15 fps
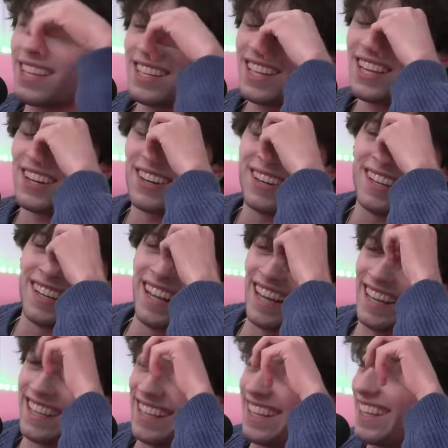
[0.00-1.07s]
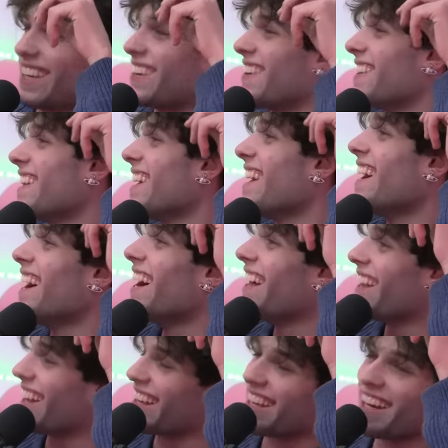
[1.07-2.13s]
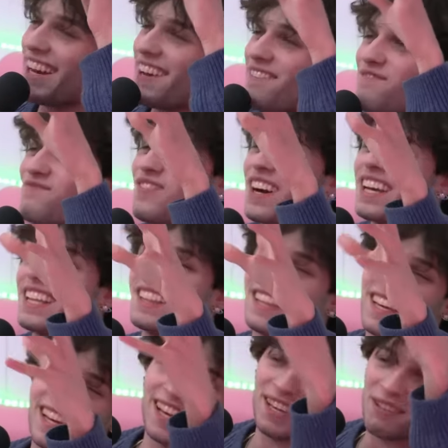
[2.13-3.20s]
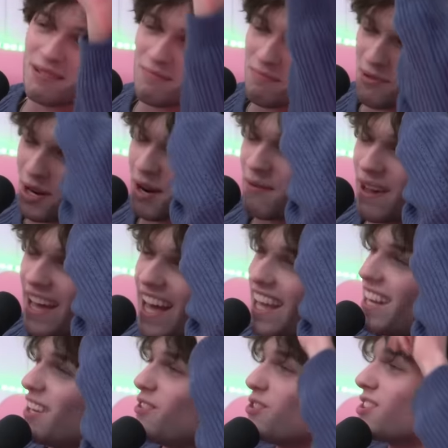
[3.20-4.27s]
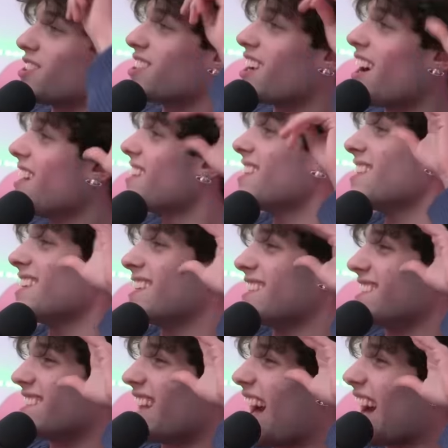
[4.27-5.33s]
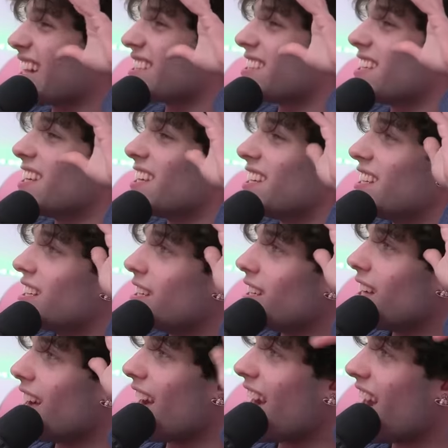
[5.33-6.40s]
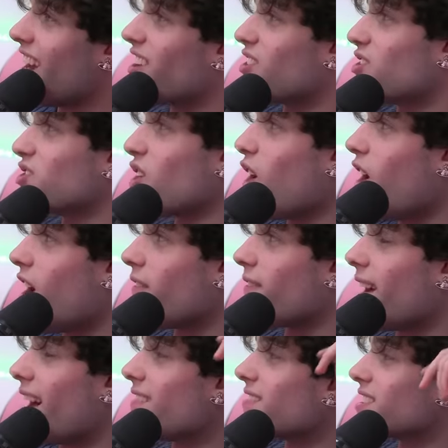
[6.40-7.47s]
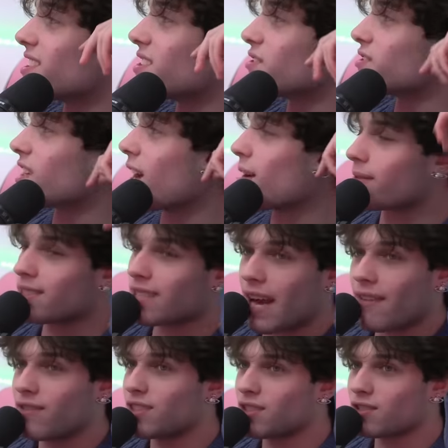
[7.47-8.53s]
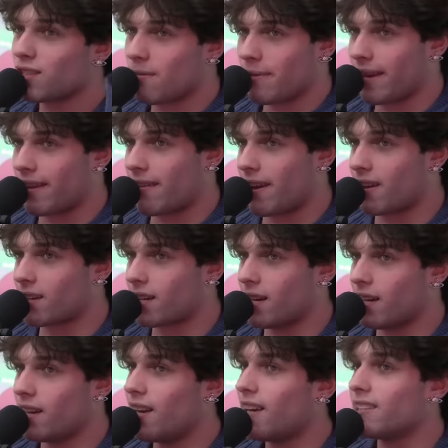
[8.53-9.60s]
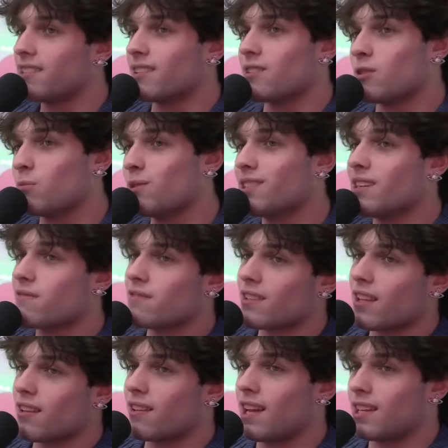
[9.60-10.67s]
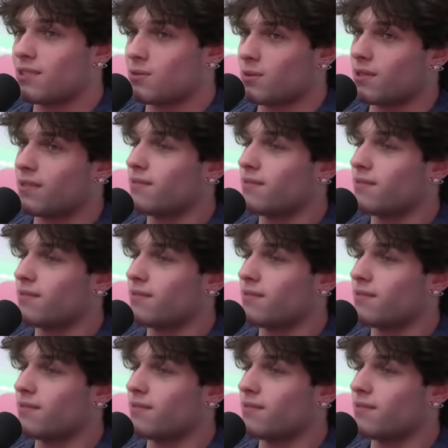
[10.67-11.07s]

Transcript: li- like literally like a fucking thing I could put on my head and it'll just cut the exact hairs off every single time because every single time I get a haircut it's a little bit different than the last one.